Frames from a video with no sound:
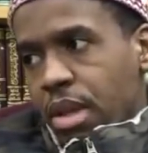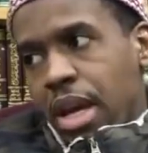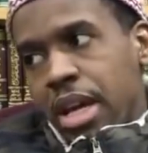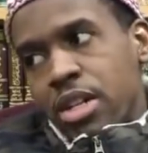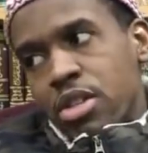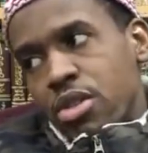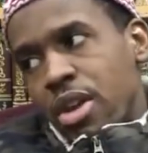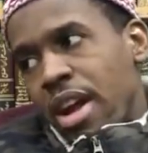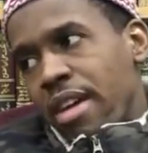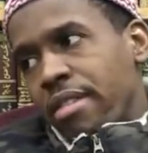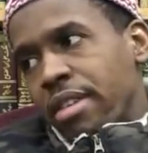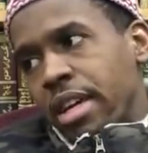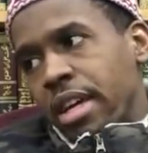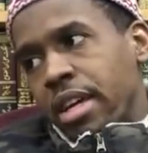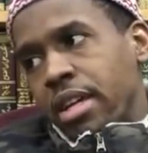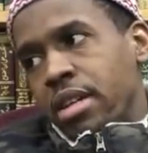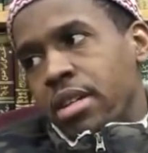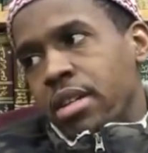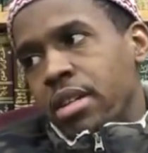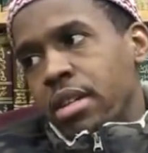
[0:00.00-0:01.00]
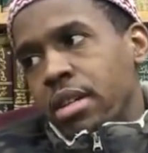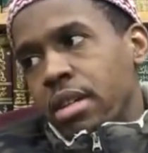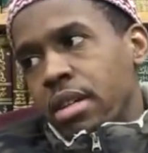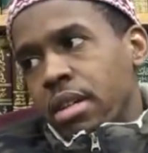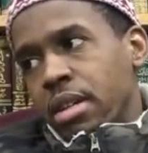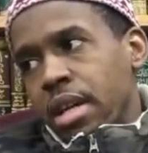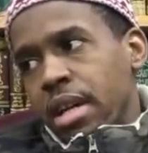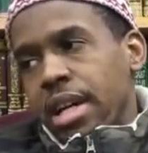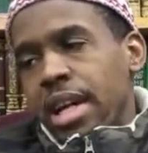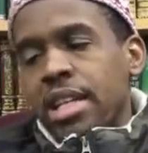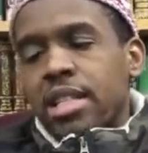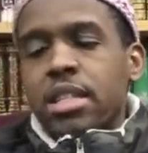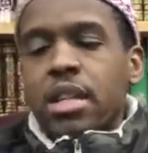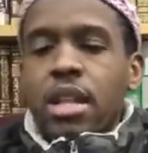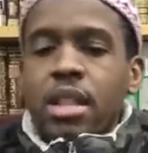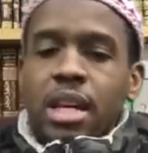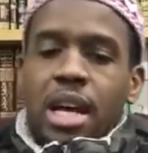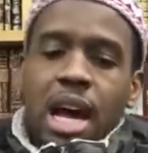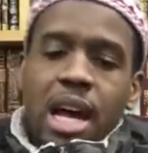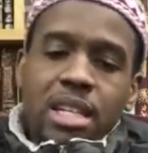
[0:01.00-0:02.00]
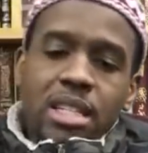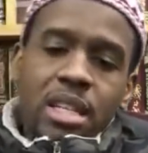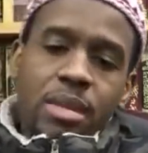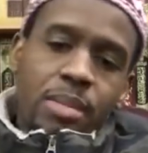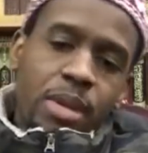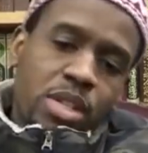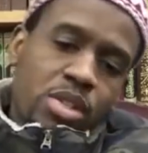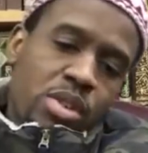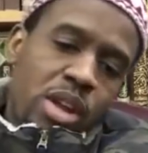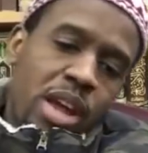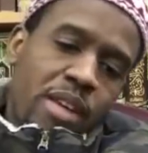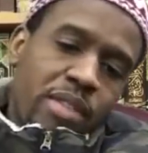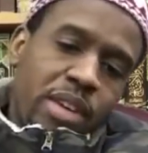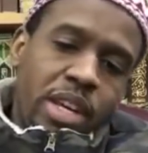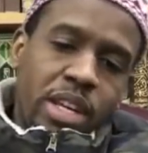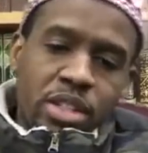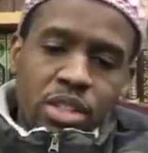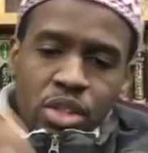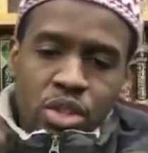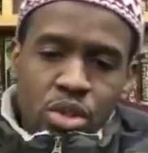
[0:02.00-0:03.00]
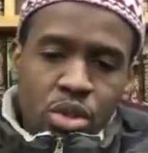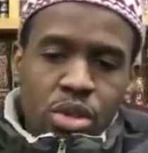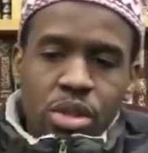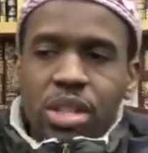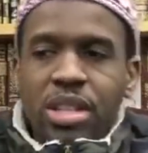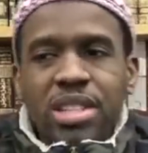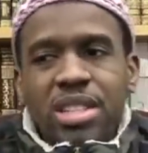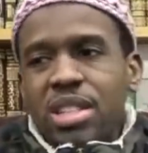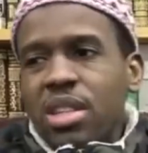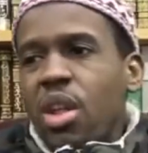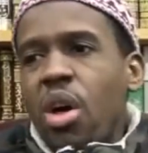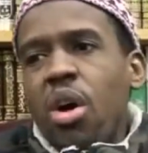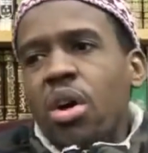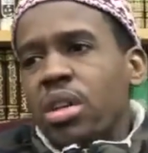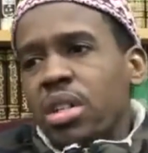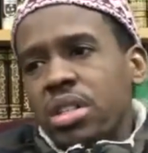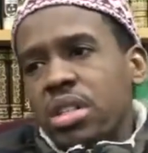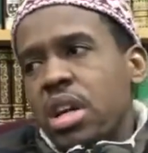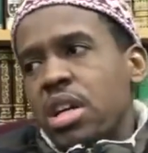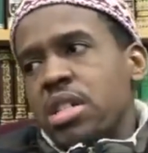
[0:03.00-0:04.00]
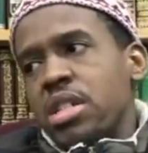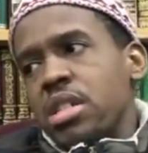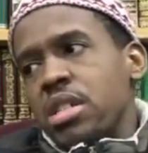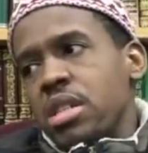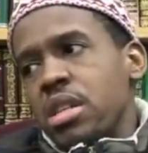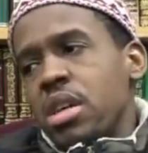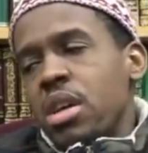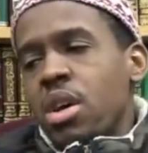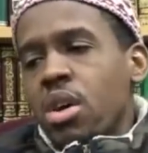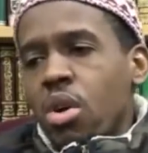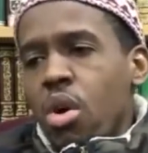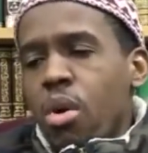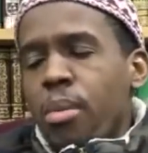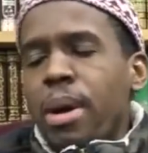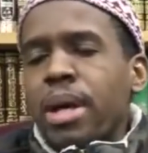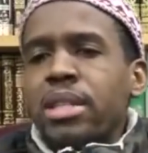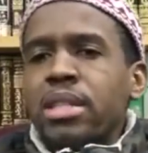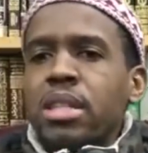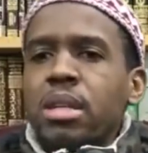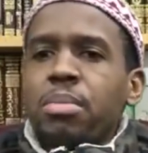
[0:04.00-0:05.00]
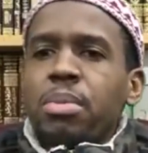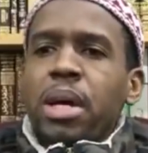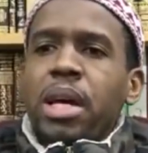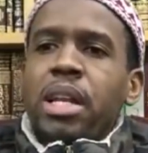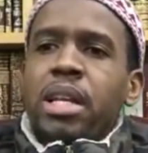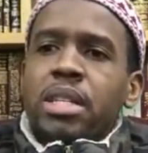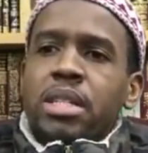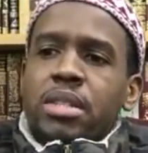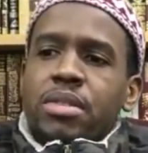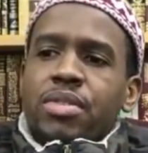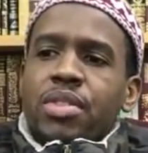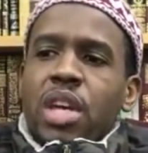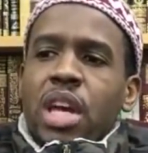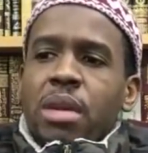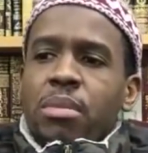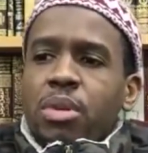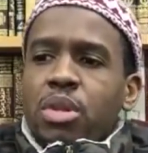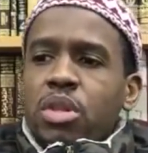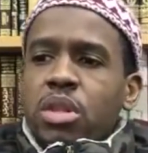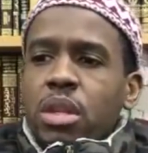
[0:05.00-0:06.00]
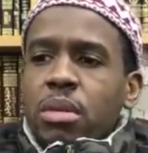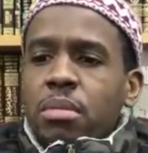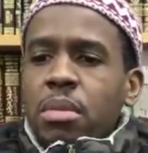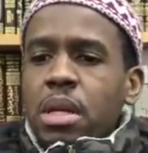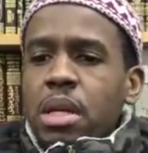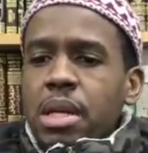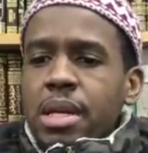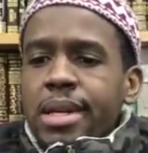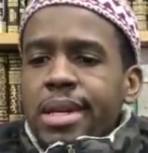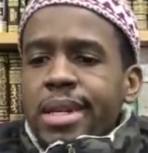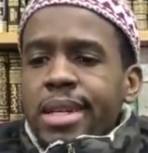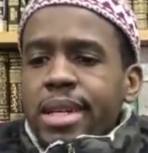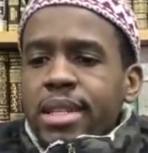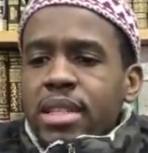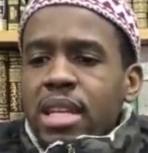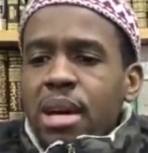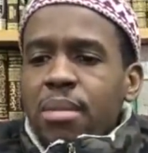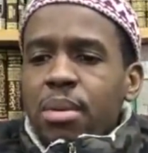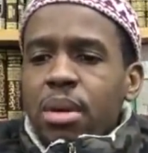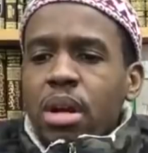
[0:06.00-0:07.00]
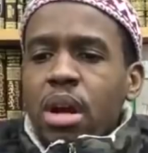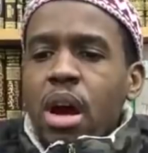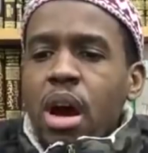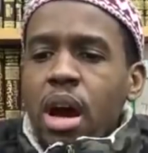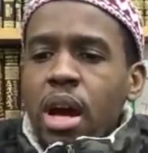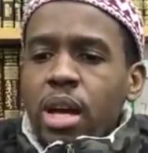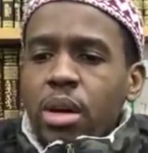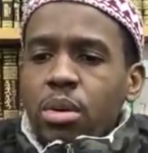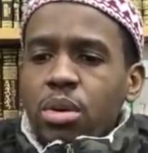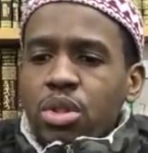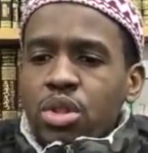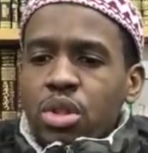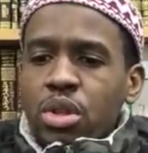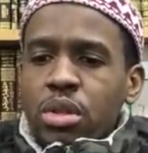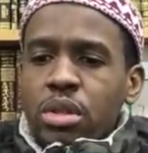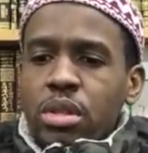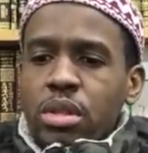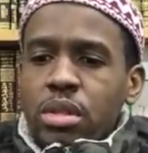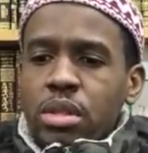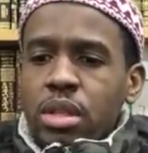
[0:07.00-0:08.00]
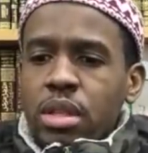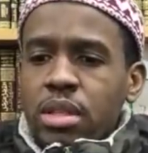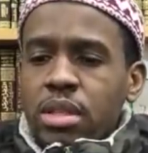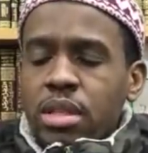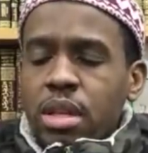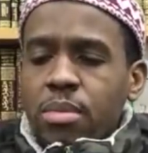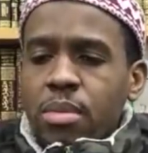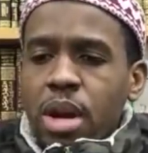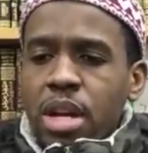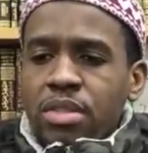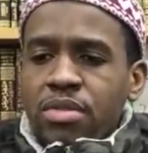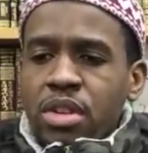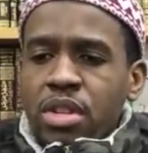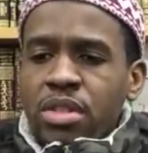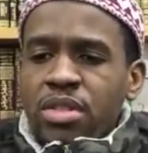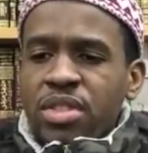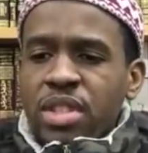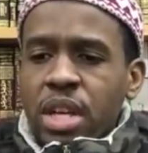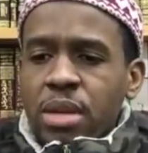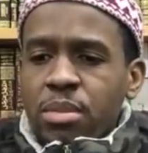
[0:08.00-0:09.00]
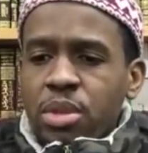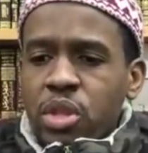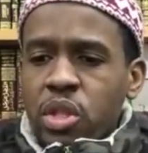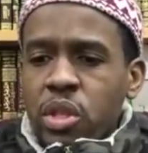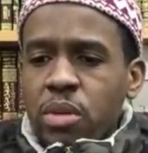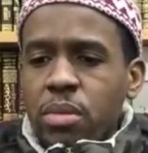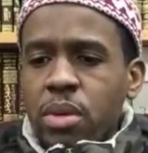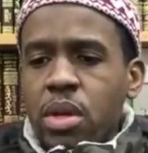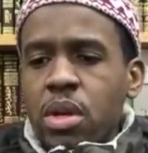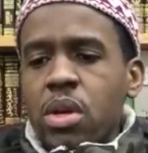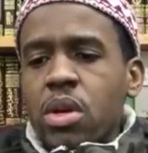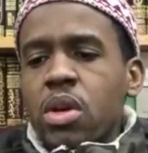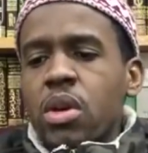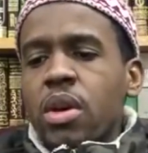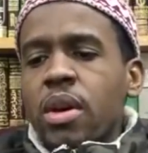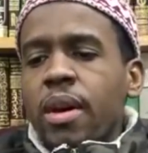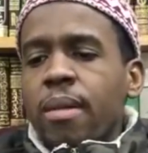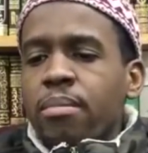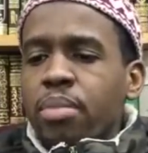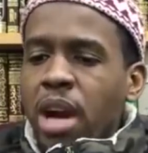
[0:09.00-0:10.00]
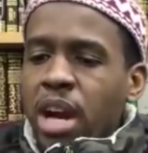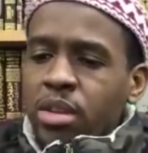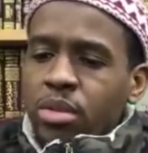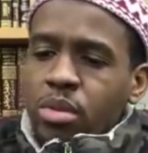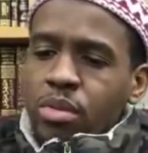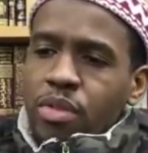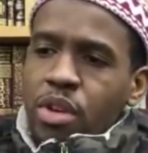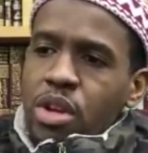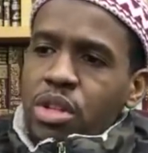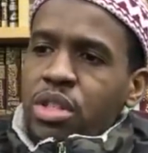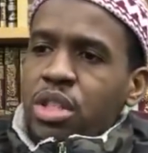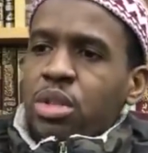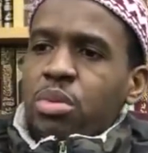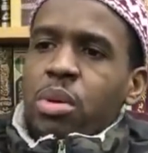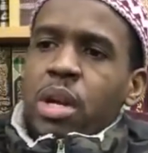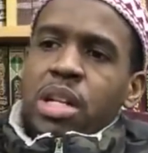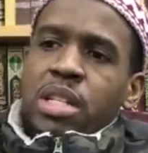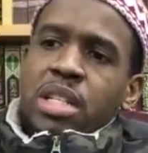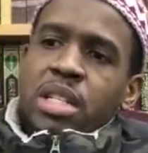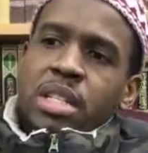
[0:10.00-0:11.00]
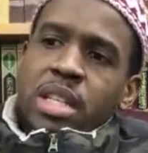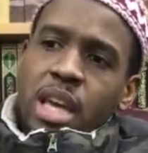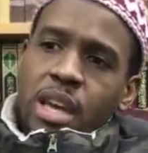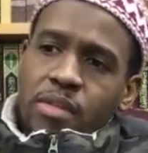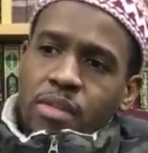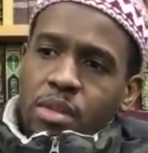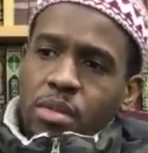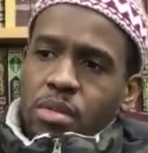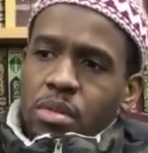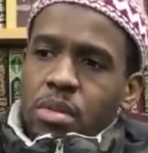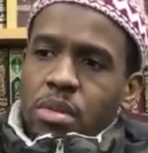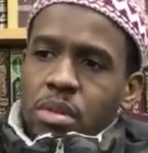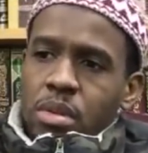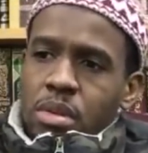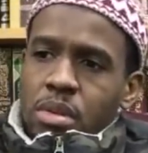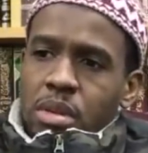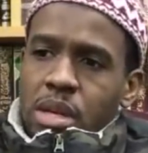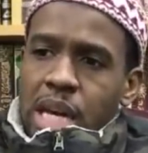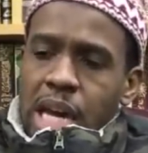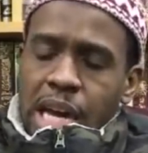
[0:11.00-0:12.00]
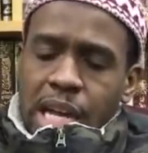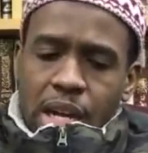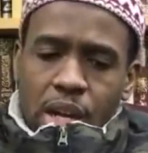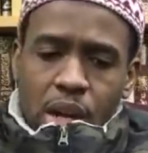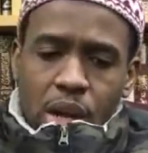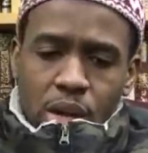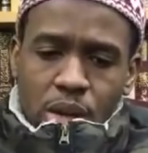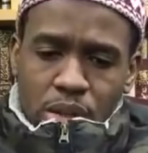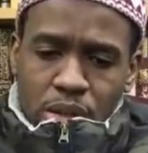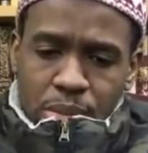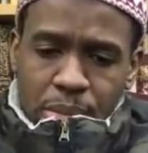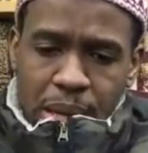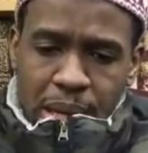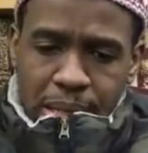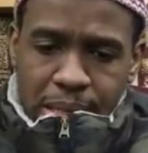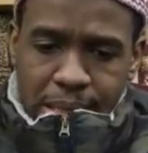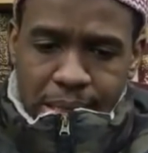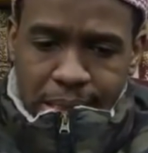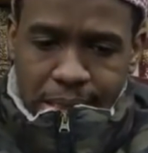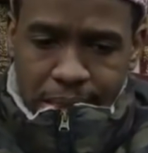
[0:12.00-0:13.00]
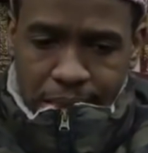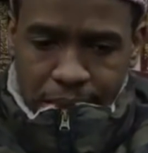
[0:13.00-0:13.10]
Extravagant. And that's another concept, extravagant zuhd. This is a long discussion. Go back to the playlist of Sahih Muslim, Kitab al-Raqa'iq wa Zuhd, the summarized version of Sahih Muslim. Practical version is what I just gave you. And Allah knows best.